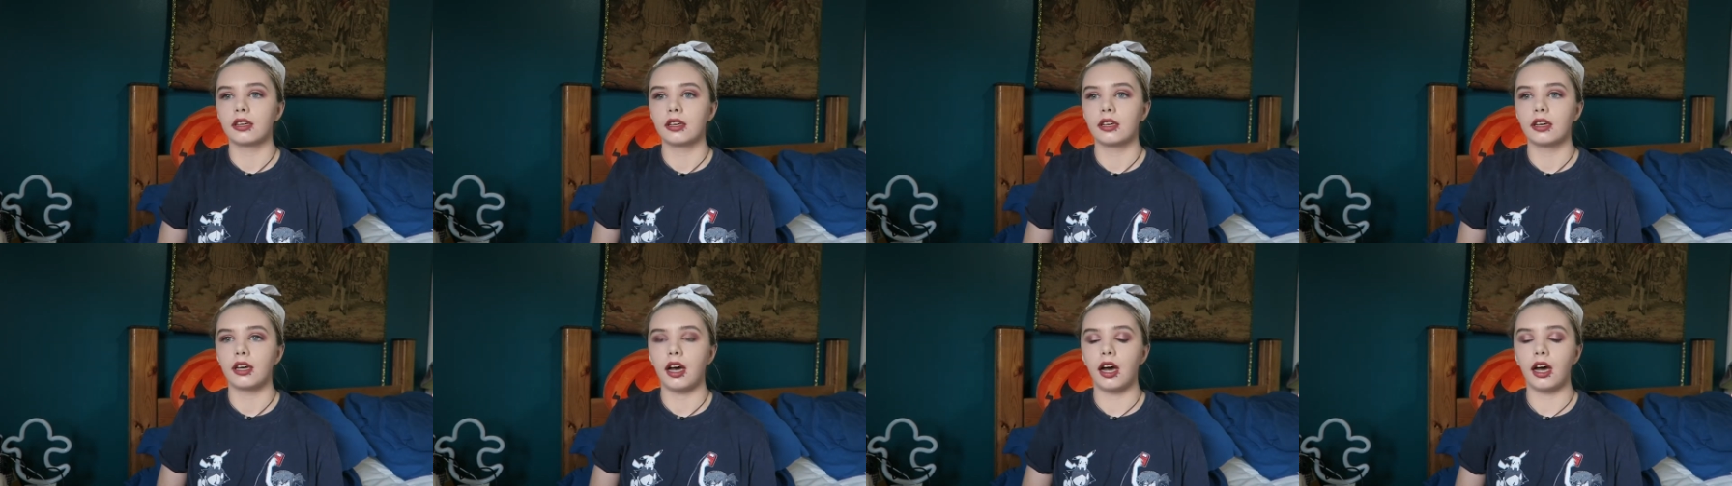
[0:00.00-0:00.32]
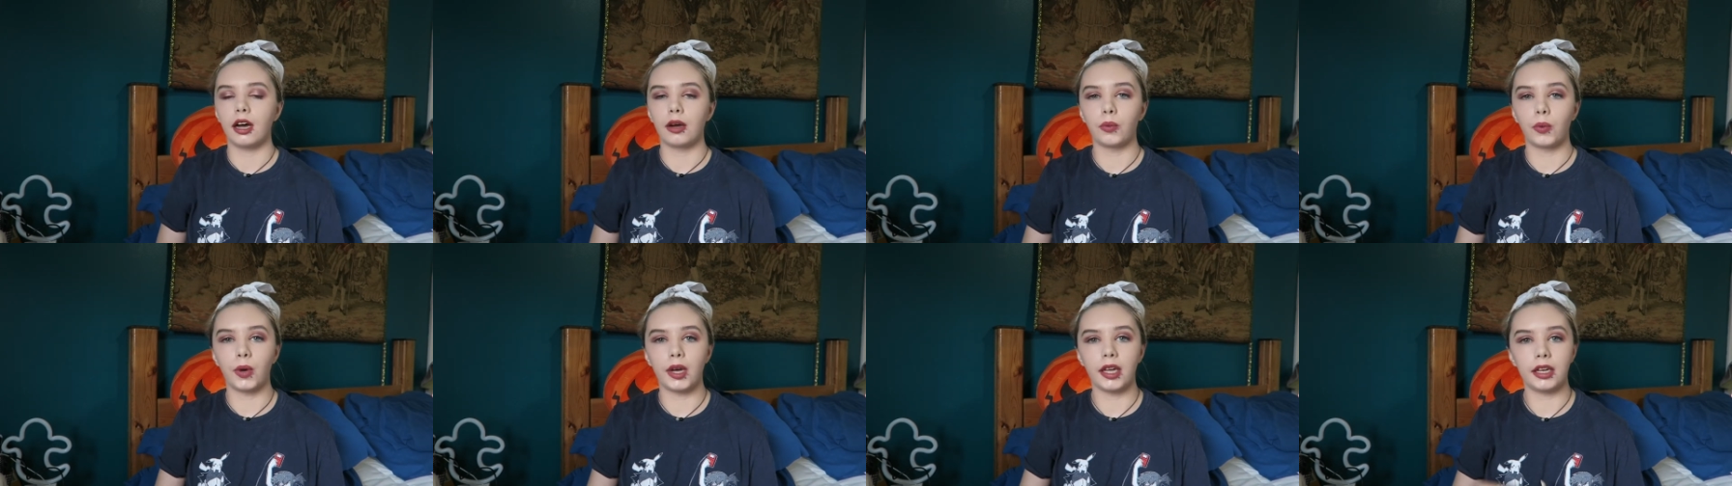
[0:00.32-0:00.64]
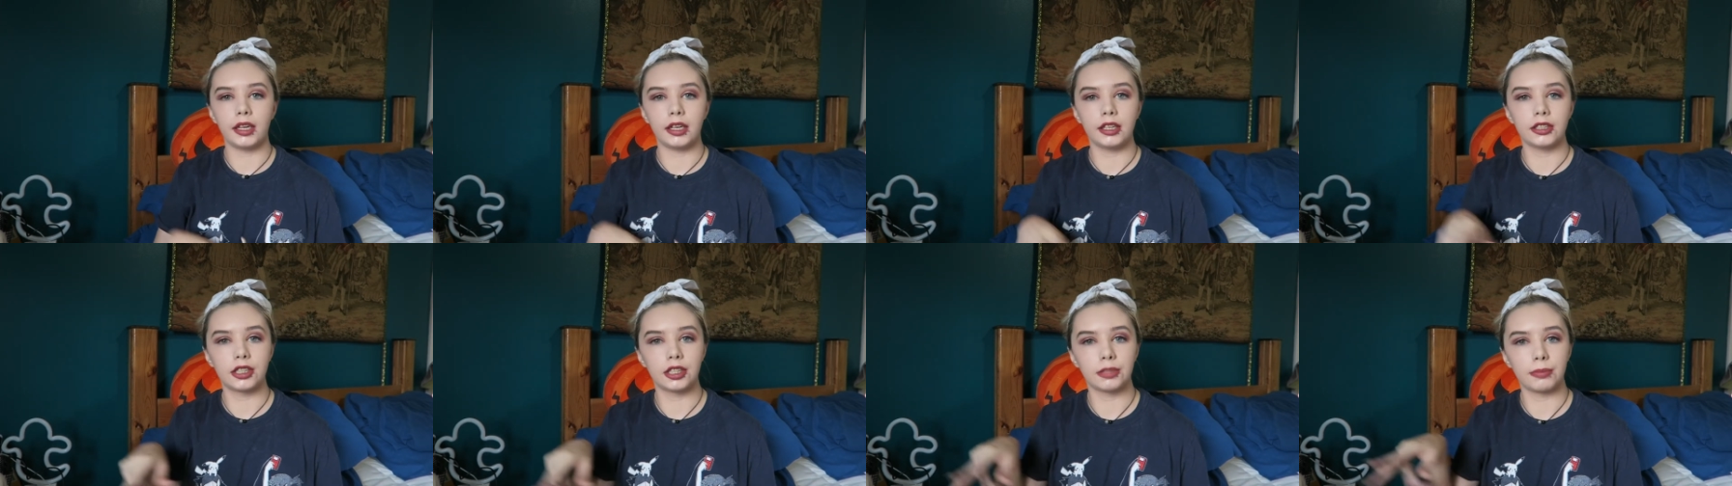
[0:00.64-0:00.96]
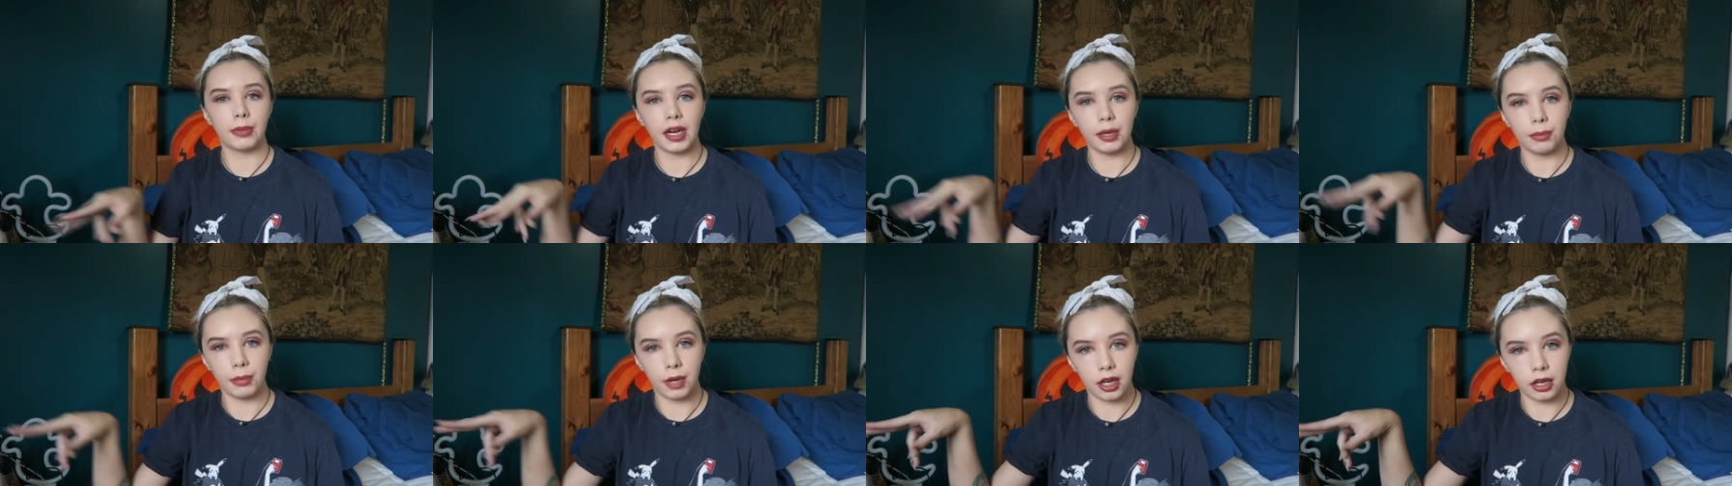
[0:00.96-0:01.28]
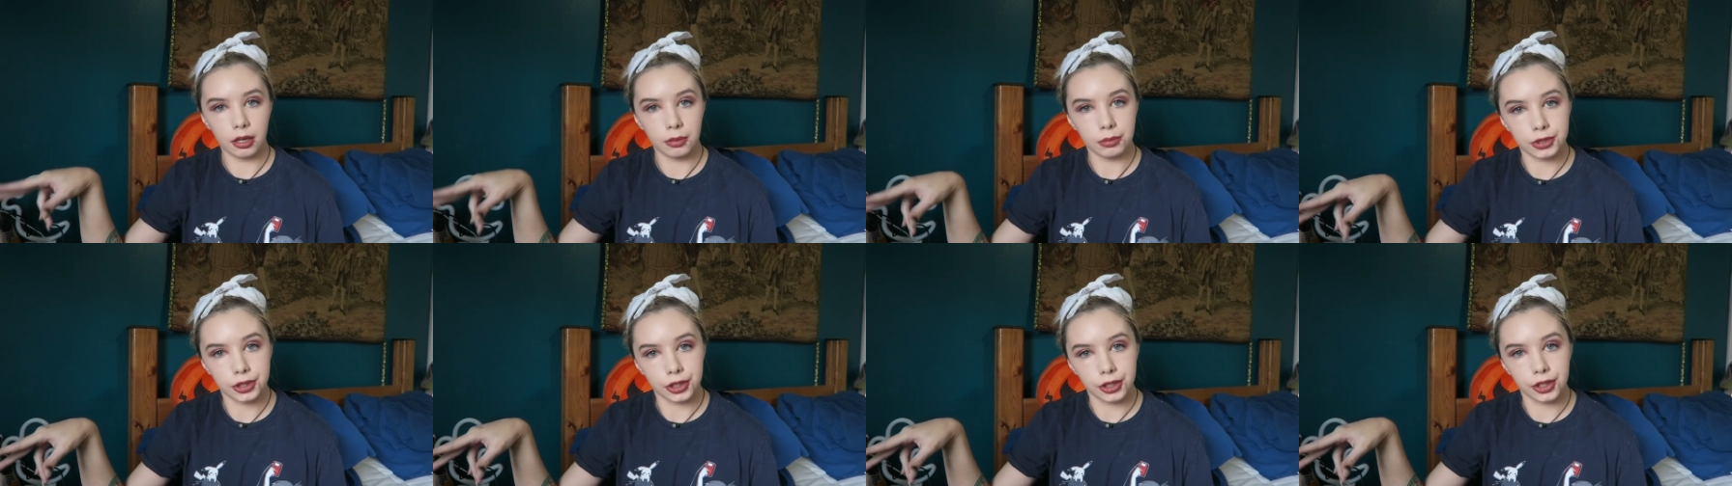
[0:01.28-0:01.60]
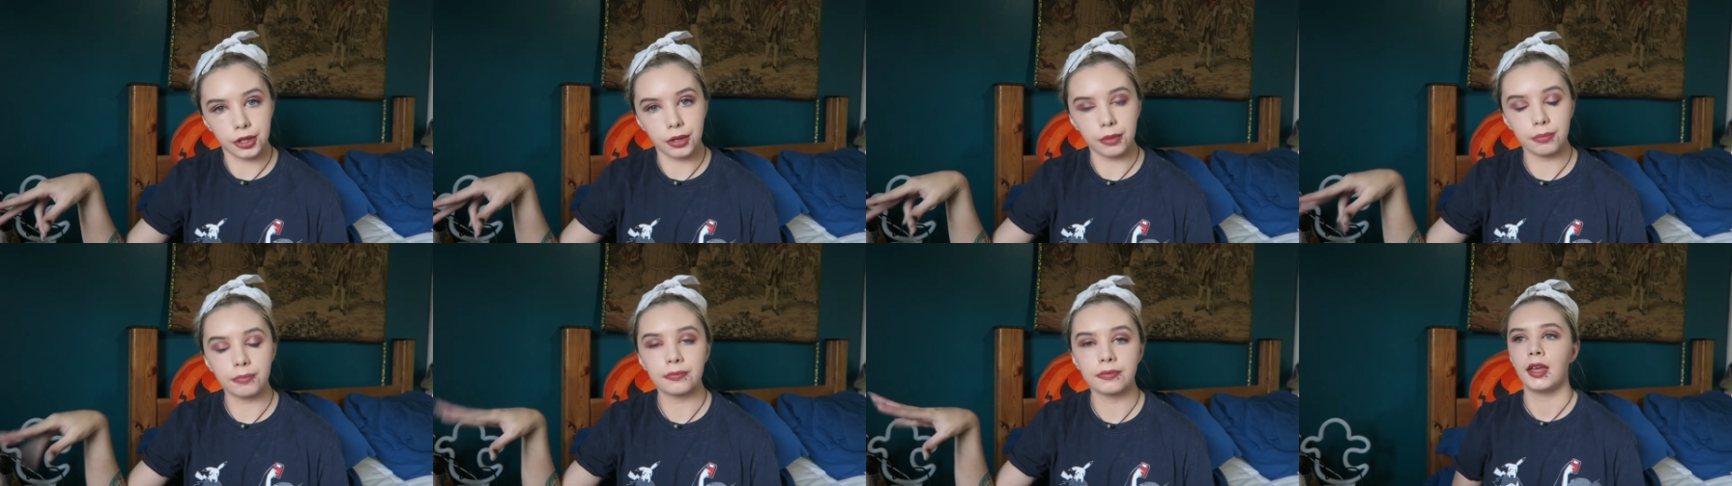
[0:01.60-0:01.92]
I went into my mom's
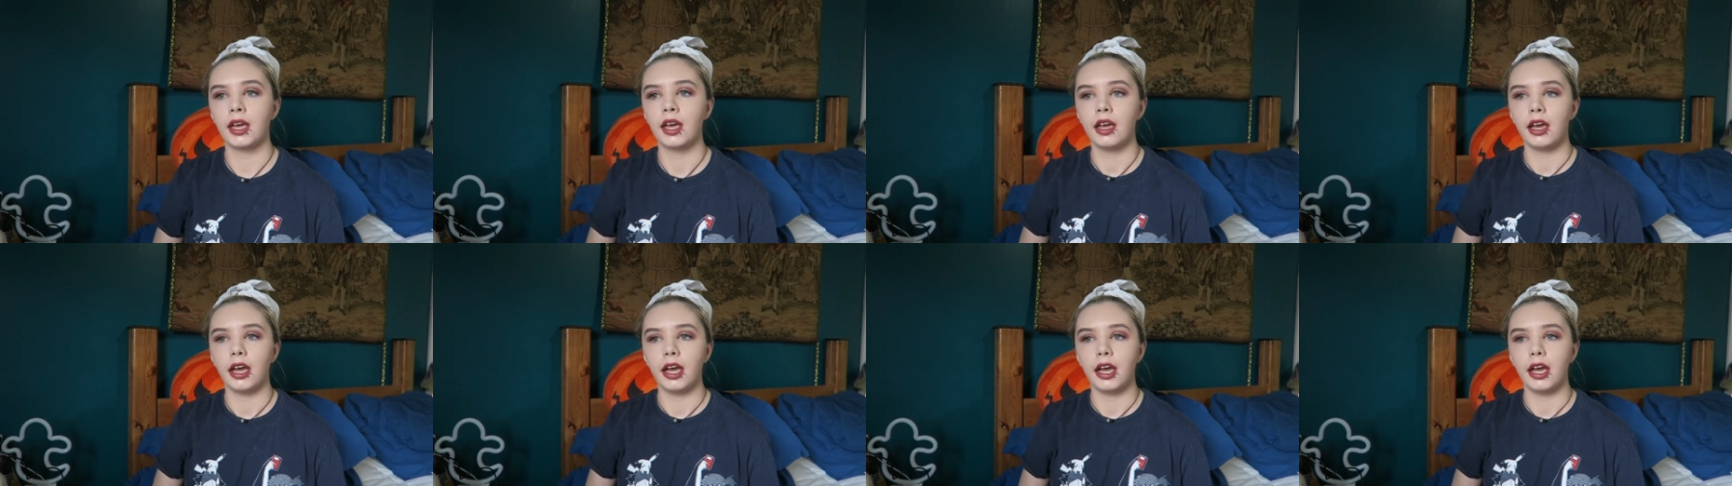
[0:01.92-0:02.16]
room